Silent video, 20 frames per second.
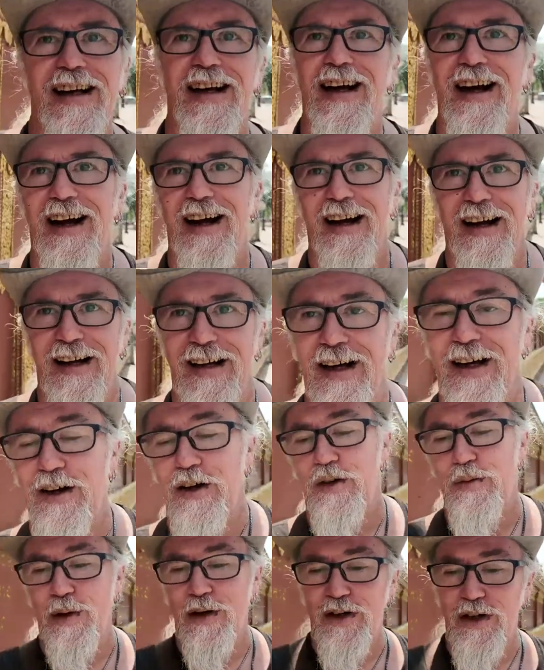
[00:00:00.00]
Uh, like I
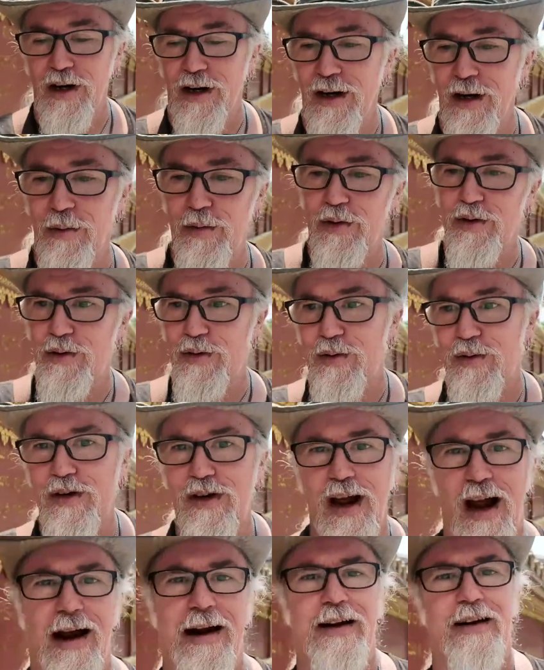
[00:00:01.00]
was mentioning, I was
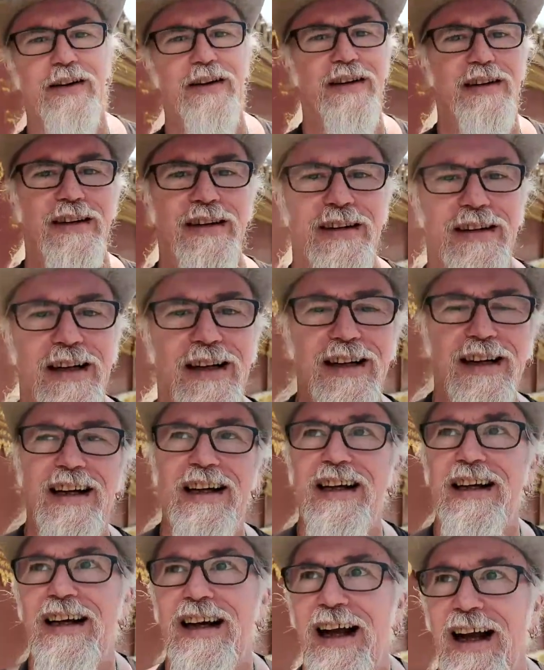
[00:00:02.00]
tired
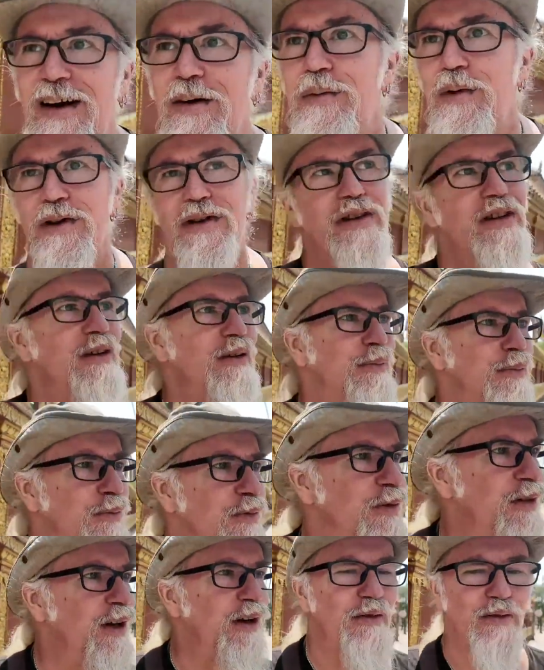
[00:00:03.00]
and wasn't
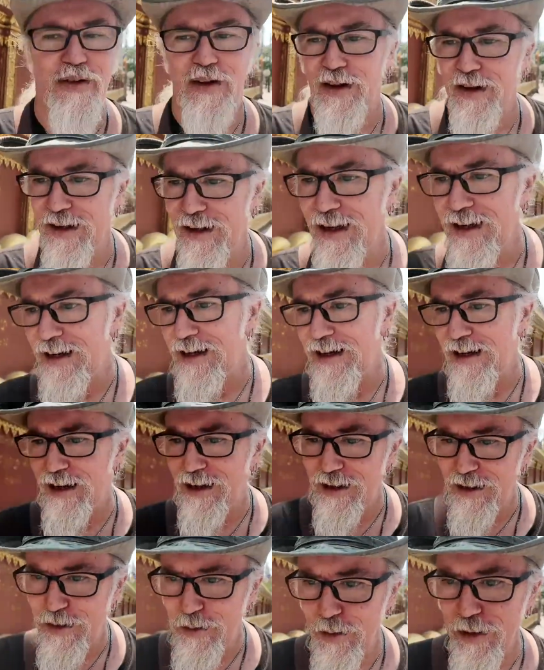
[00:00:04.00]
really feeling like
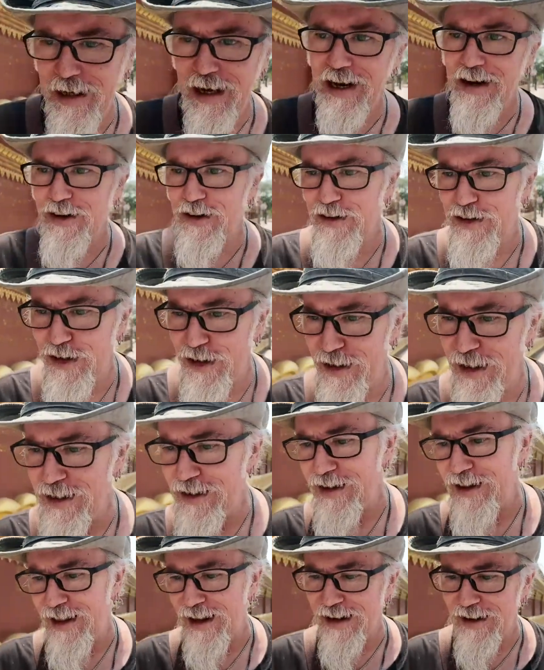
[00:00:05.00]
doing energy
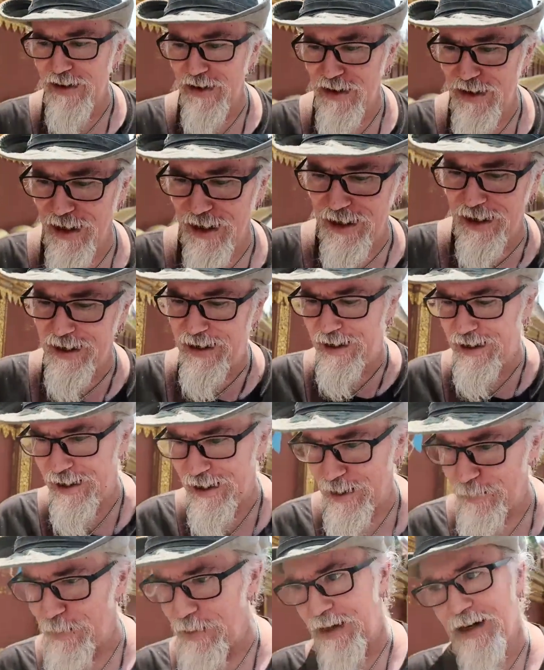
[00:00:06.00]
things today. And
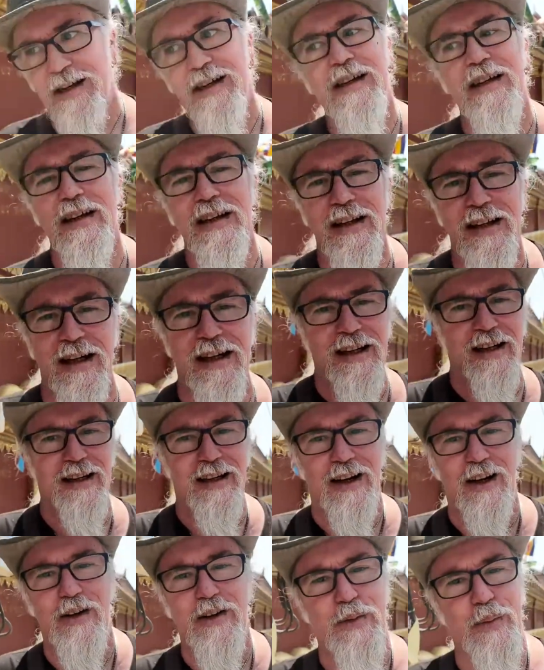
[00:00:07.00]
I'm like,
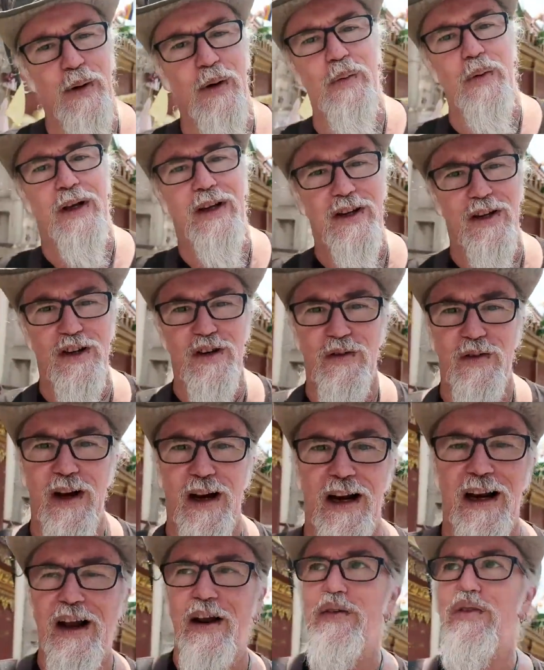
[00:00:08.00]
oh, it's been a week since you've
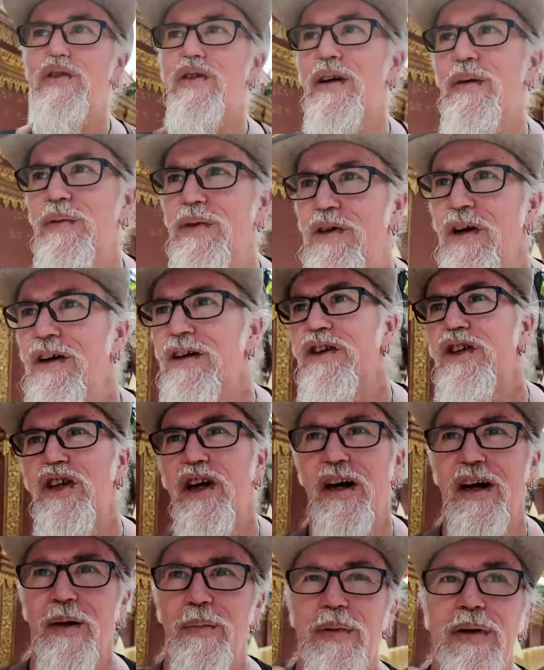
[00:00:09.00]
done a live stream, Sean.
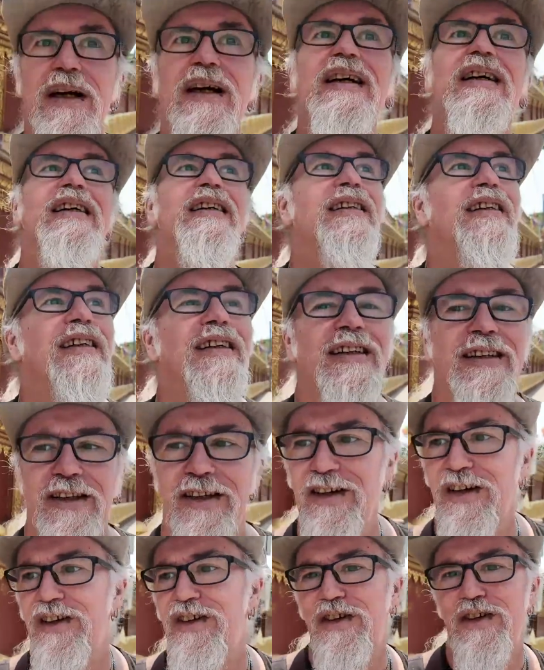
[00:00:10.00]
Shut up.
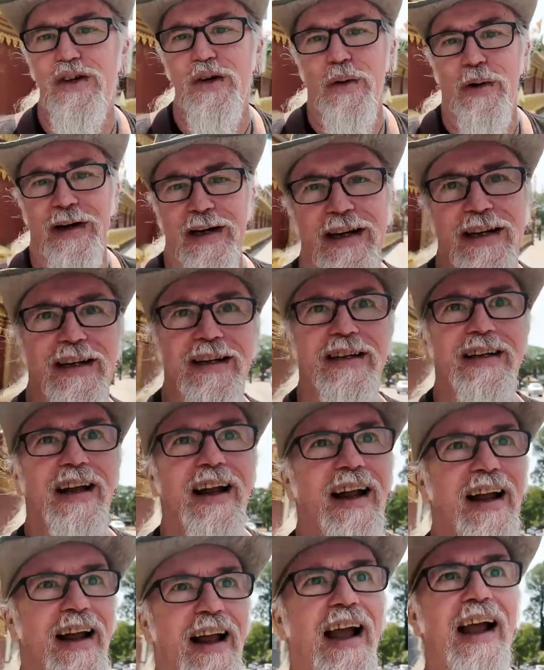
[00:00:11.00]
Just do it.
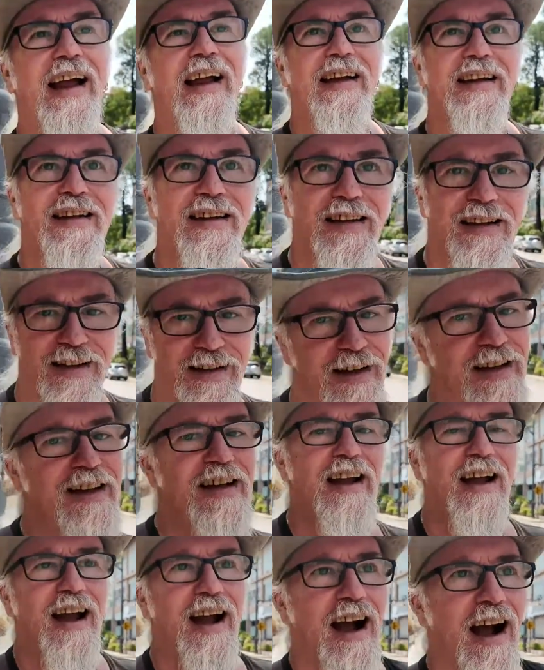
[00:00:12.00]
And
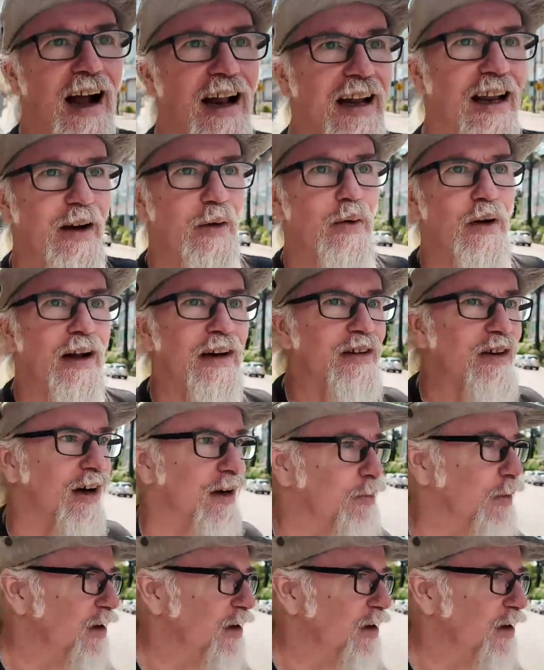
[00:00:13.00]
I like when I talk to